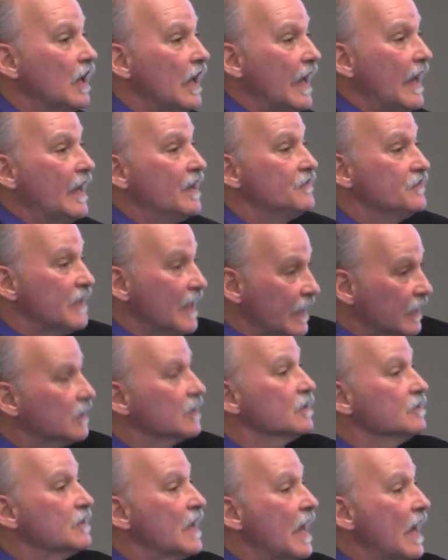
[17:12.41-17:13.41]
and they
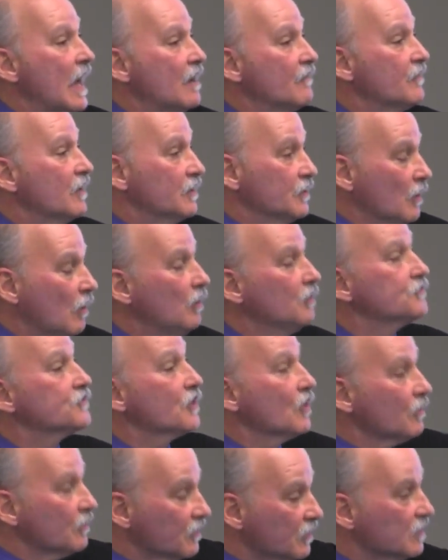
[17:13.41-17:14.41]
can have an
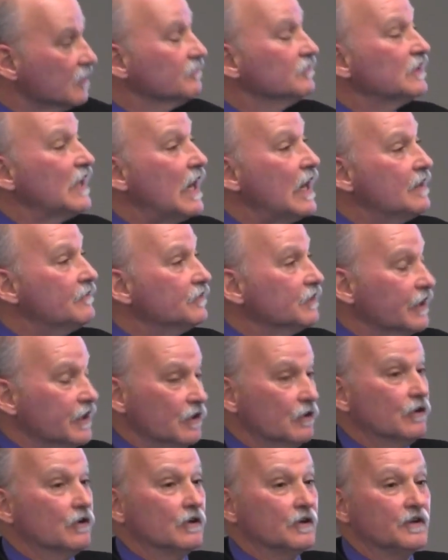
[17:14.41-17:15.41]
alternative
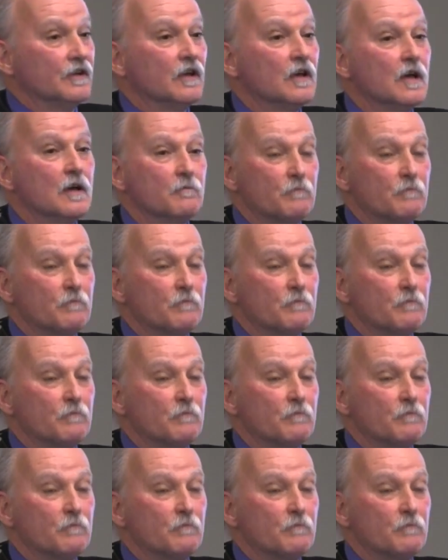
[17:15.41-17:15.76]
livelihood